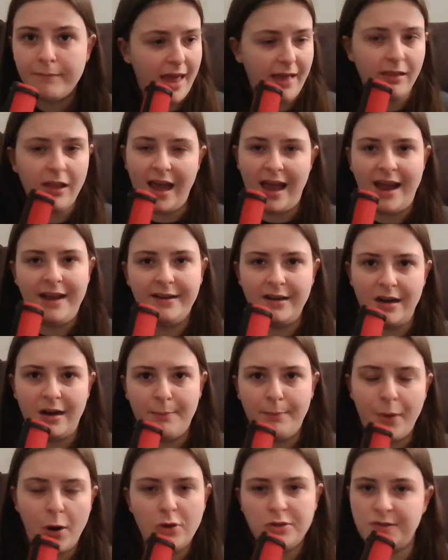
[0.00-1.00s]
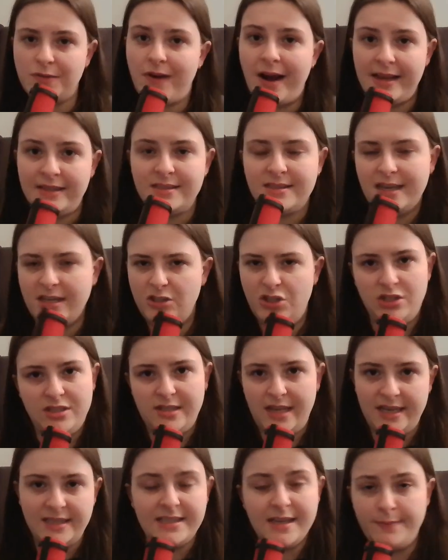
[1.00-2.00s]
Ella ended up post-race
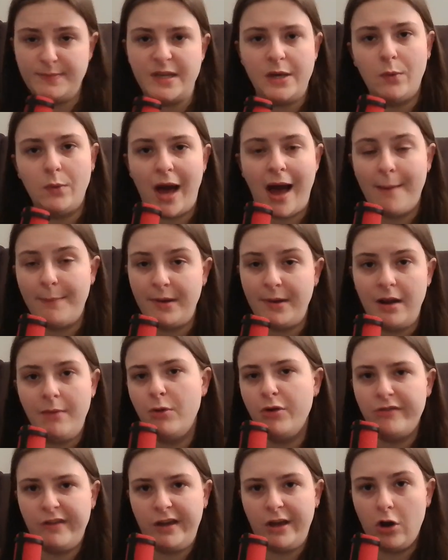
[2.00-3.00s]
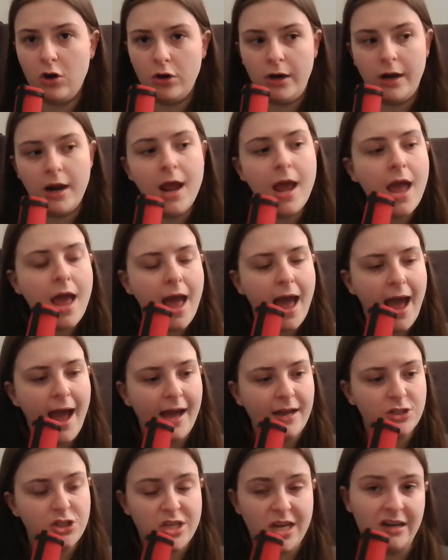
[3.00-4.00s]
just accepting what happened and moving on,
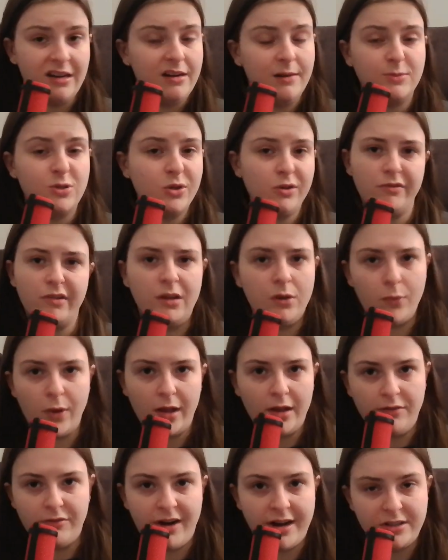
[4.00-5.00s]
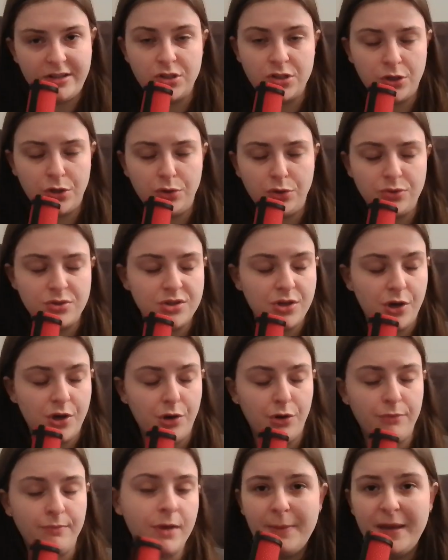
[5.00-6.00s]
and she ended up doing really well in race 2.
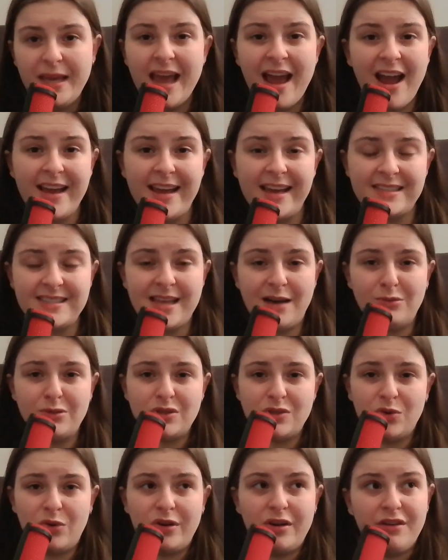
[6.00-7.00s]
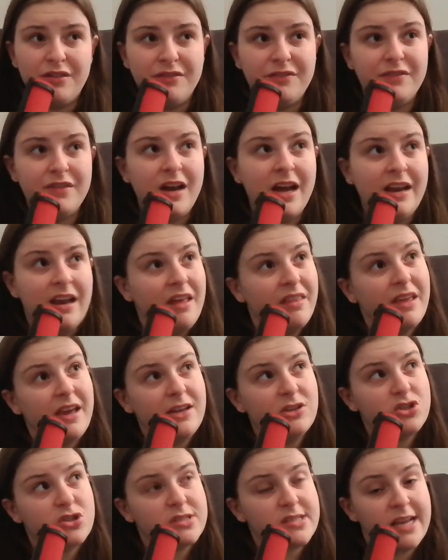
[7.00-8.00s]
So, but yeah, I guess that was sort of another
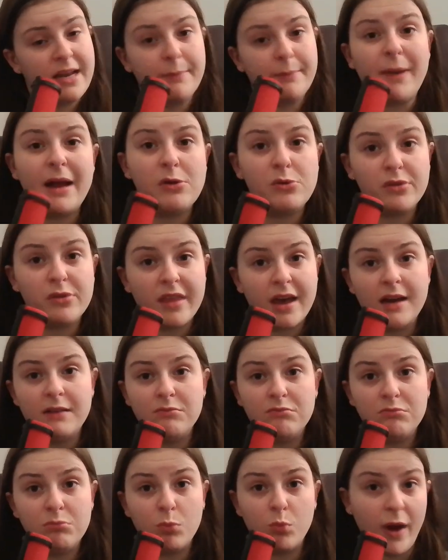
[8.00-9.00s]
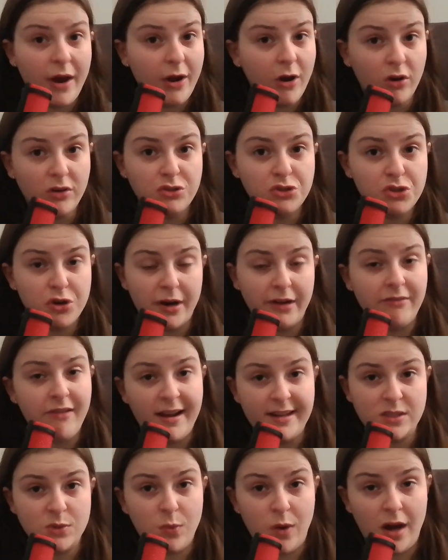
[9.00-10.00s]
interesting battle that went on during
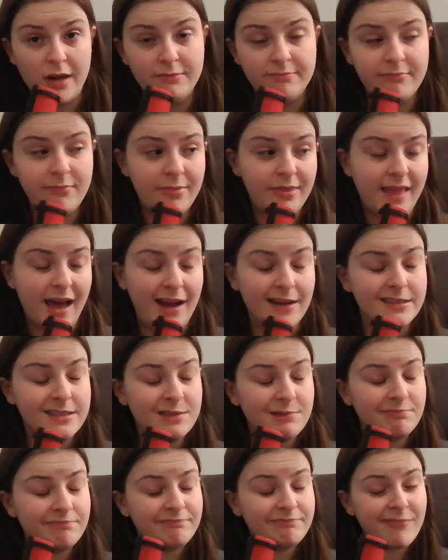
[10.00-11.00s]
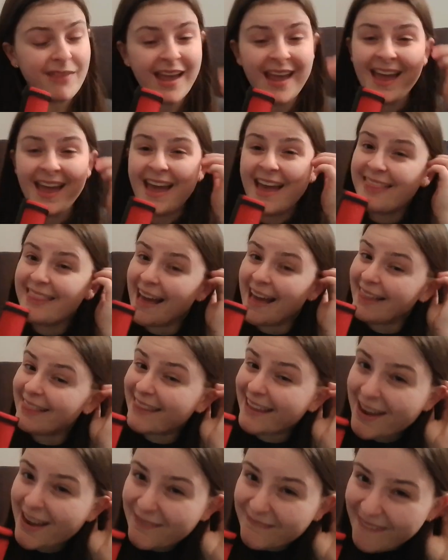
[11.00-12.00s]
race 1. That
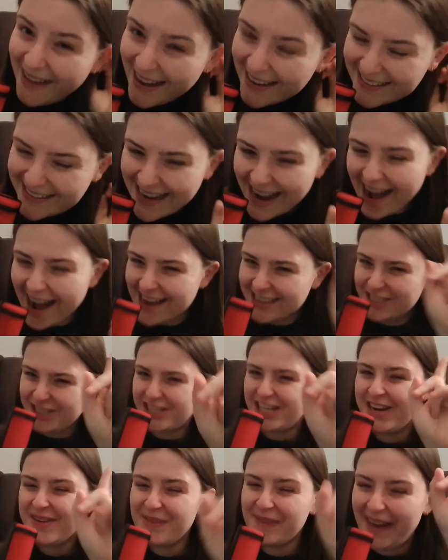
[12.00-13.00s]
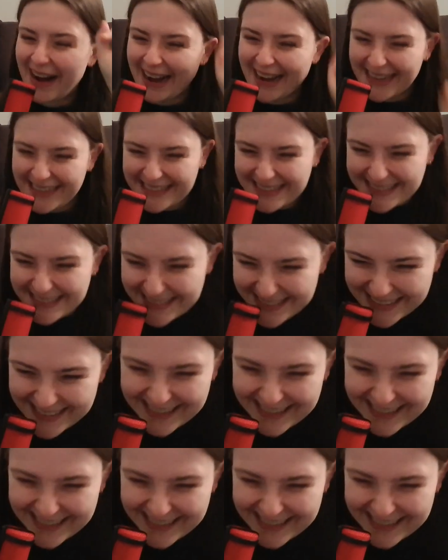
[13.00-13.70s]
Leah won, guys. She won.